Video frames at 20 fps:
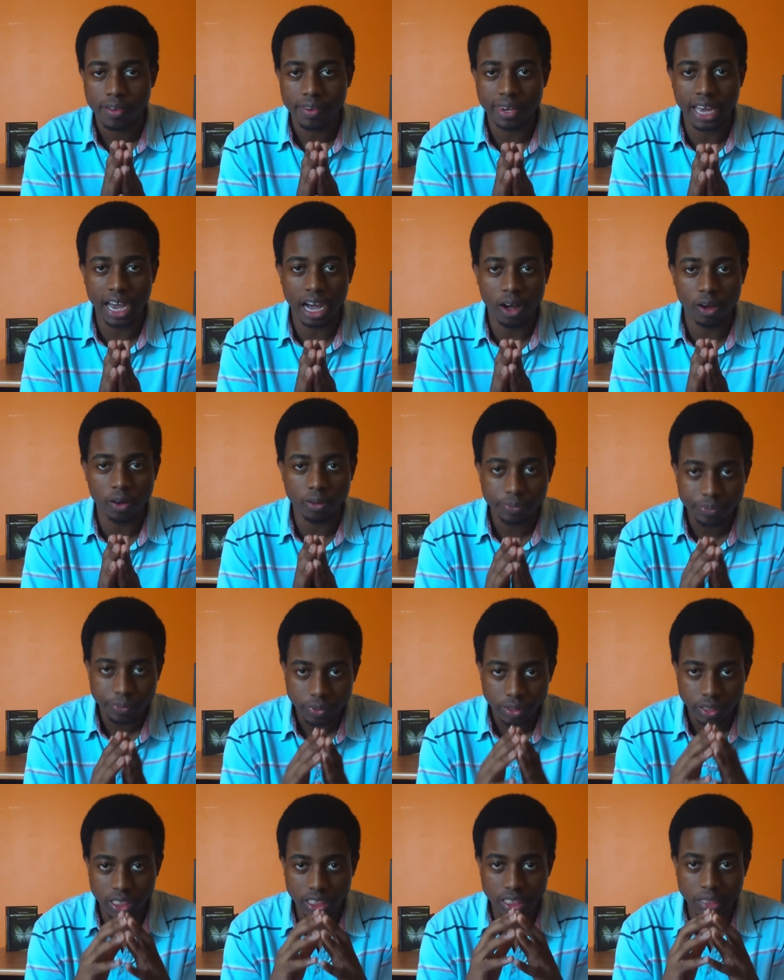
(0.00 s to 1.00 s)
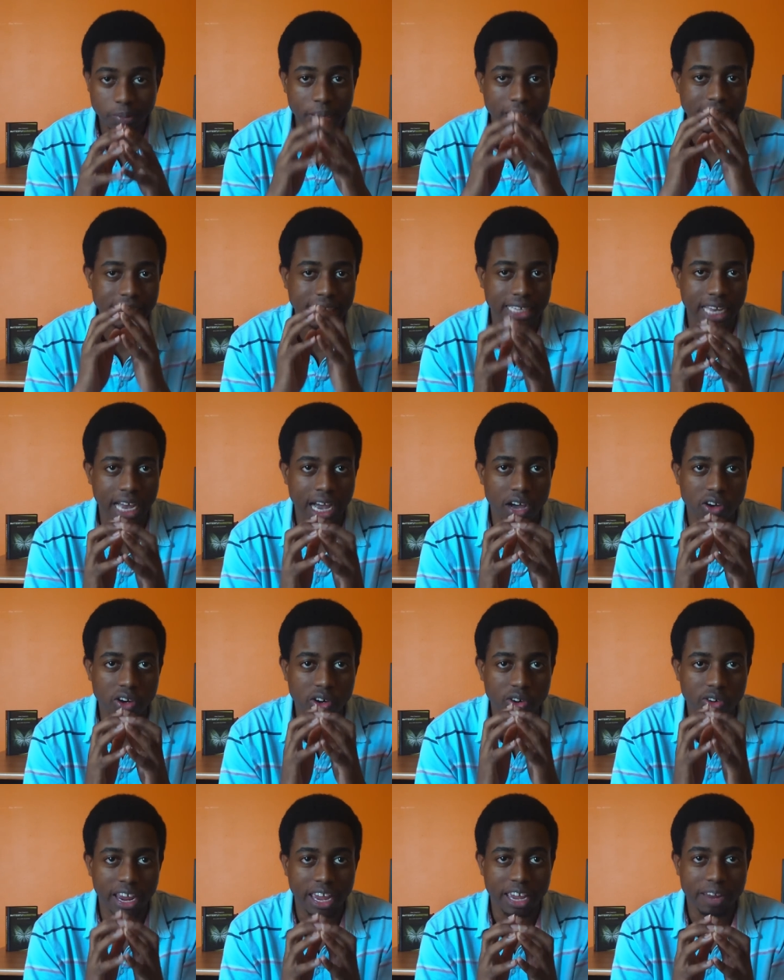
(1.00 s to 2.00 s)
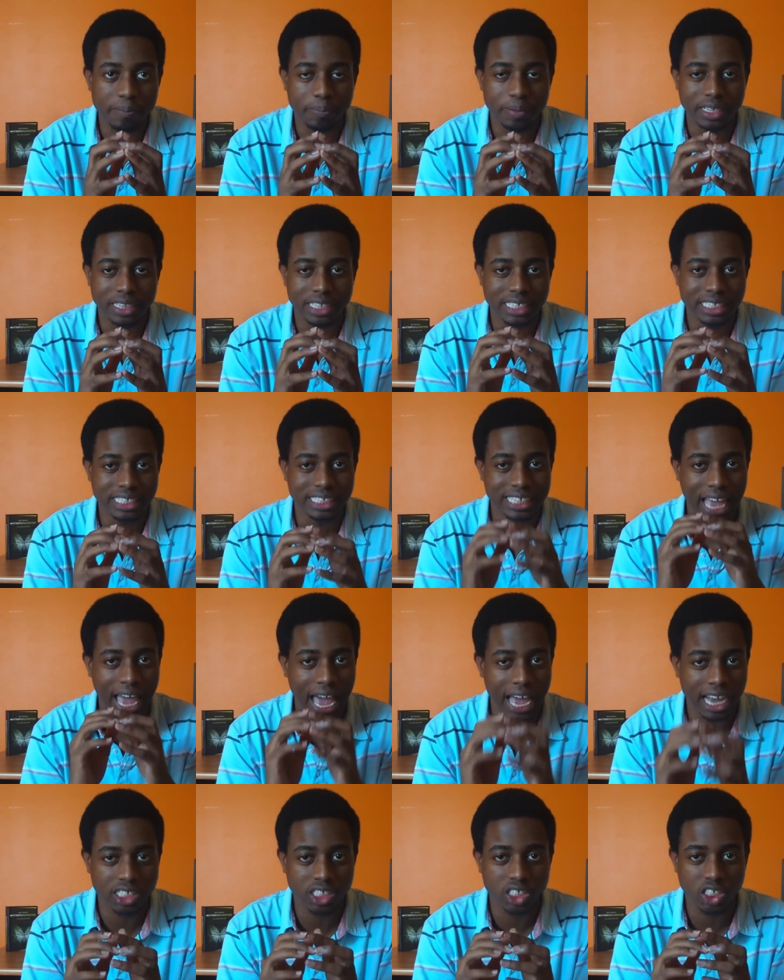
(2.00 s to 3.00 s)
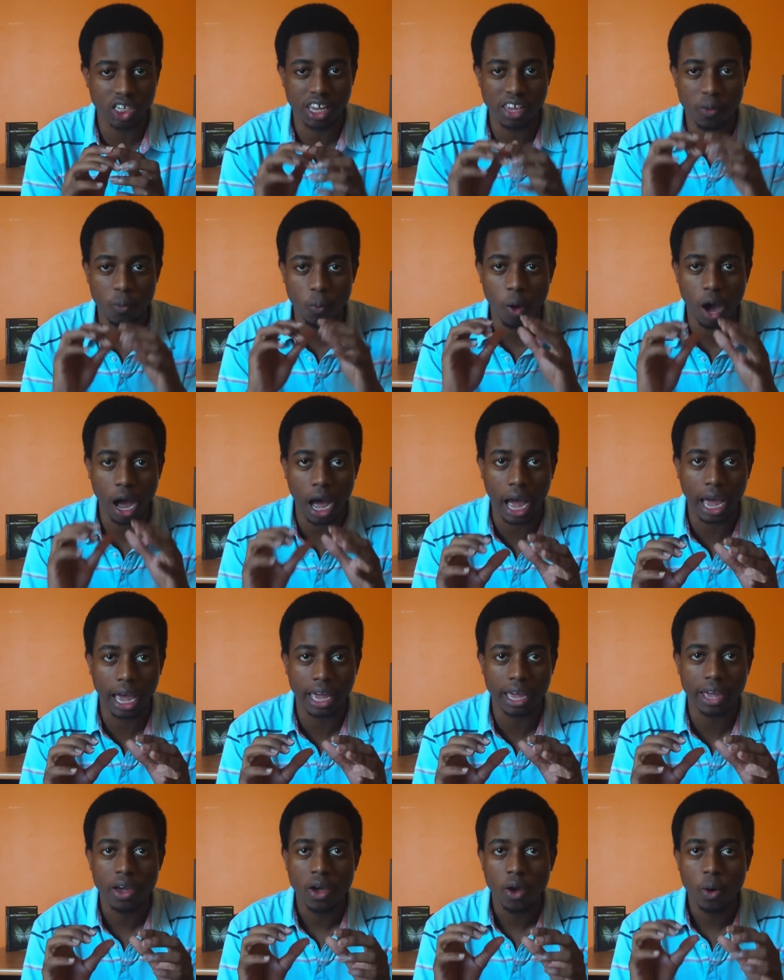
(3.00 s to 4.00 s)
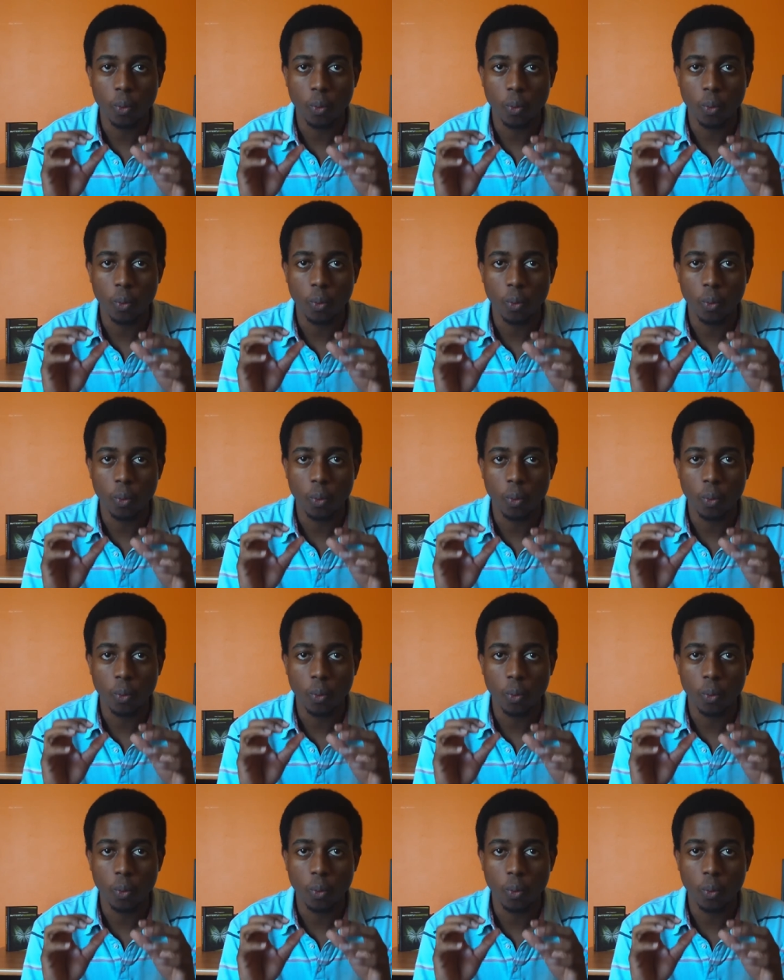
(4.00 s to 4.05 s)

Now, this may sound great, but this is actually why